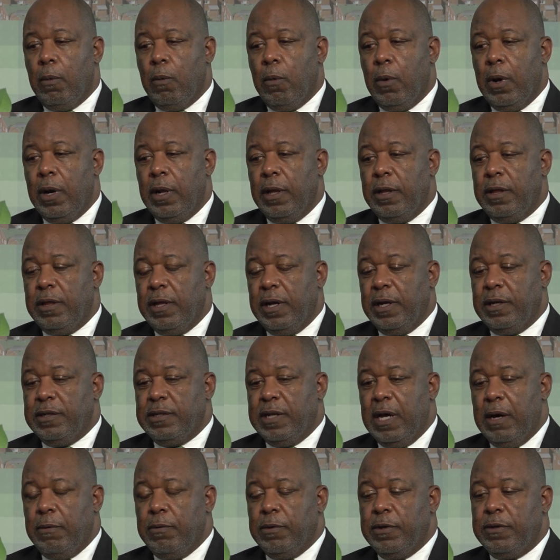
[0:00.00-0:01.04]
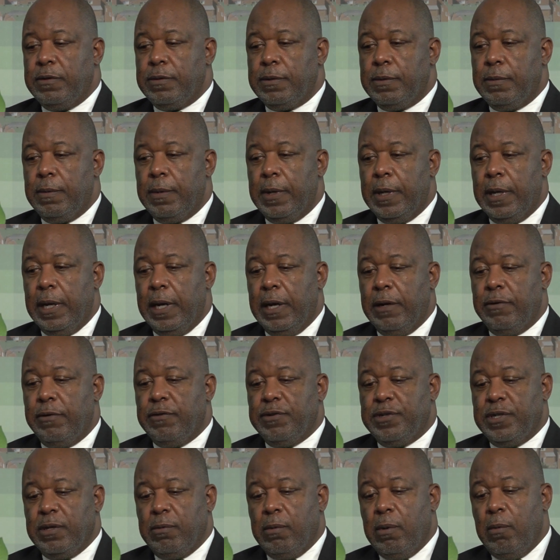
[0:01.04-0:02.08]
One of the things that was
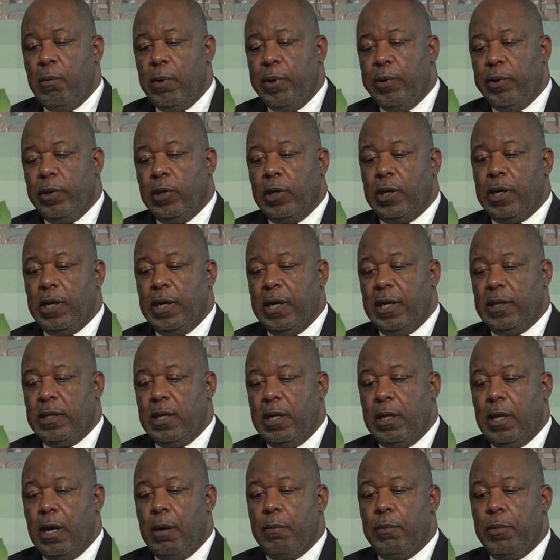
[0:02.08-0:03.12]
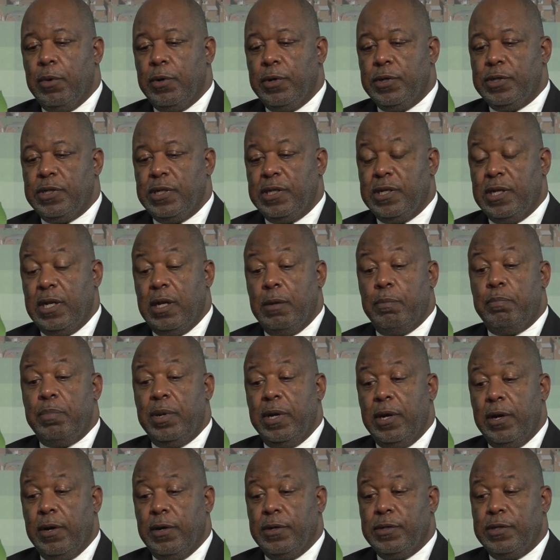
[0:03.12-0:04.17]
interesting when we were looking at the numbers is that it
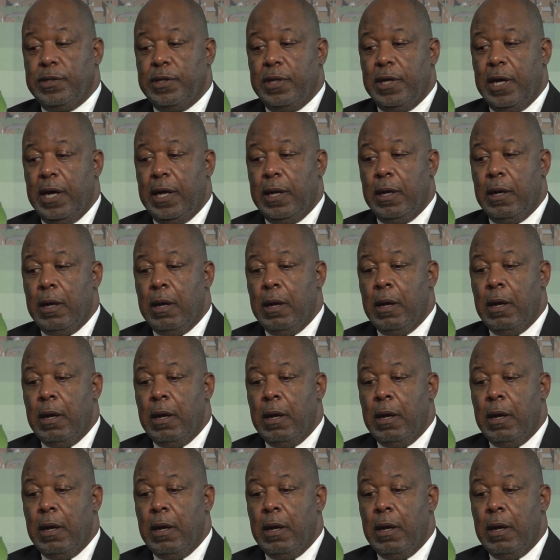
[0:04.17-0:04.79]
appears that